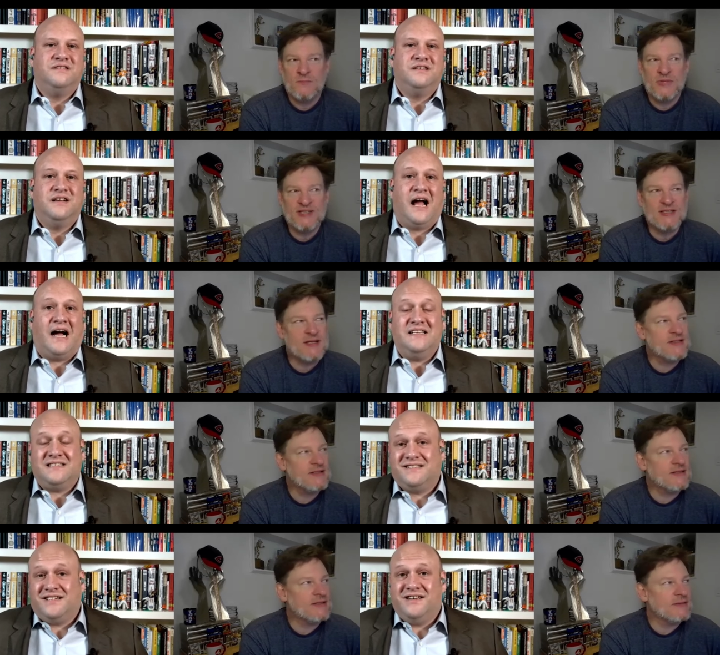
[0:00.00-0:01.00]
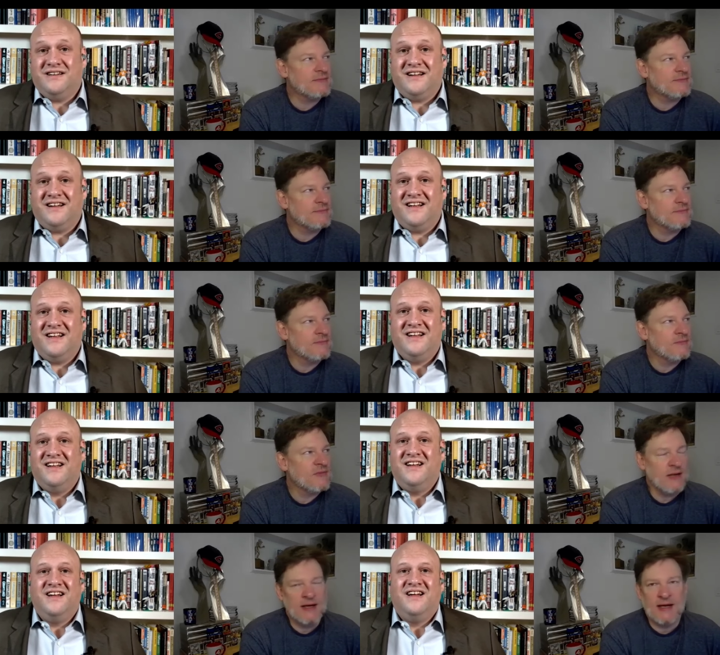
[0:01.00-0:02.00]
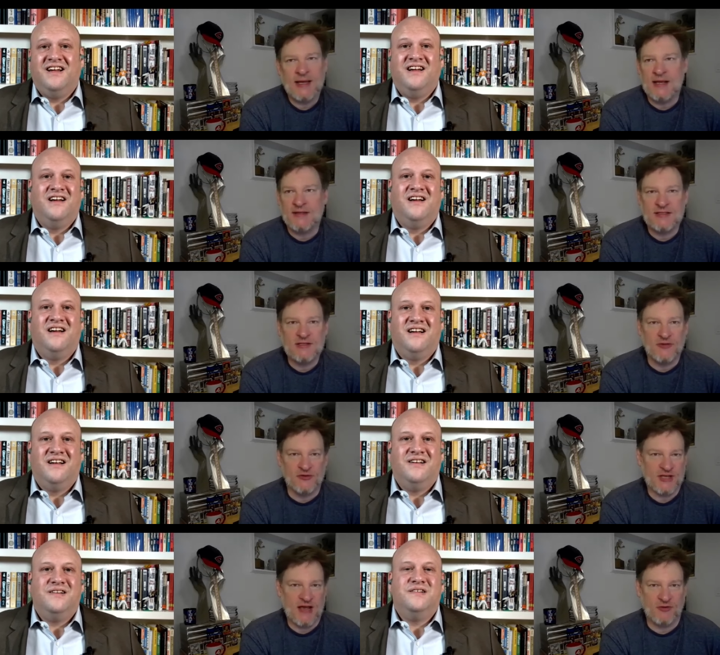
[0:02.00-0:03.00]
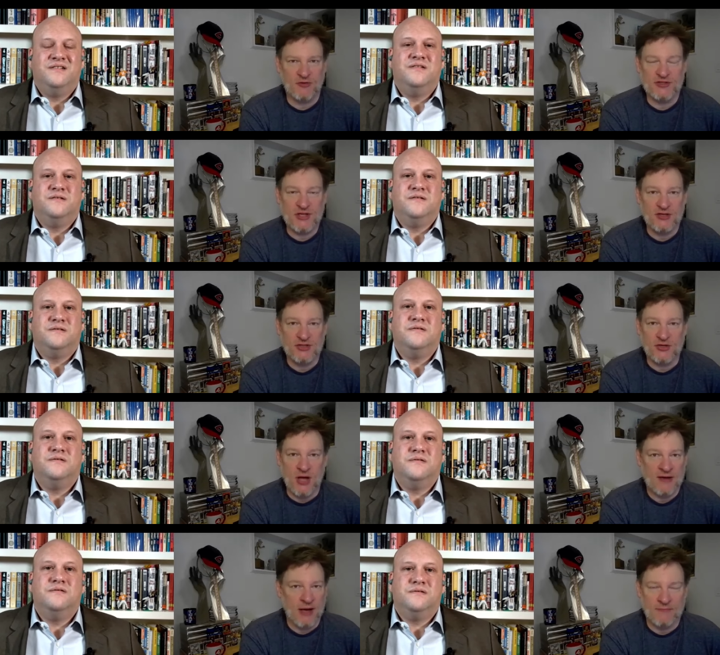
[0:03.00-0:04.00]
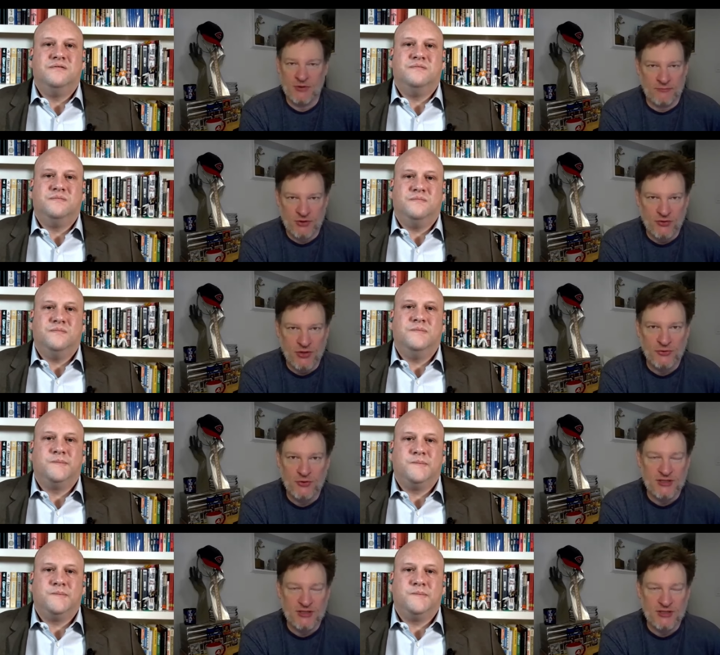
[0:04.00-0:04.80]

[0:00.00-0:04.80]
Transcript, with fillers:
Speaker 1: But doesn't, and again, this is a philosophical discussion. I, I, you don't do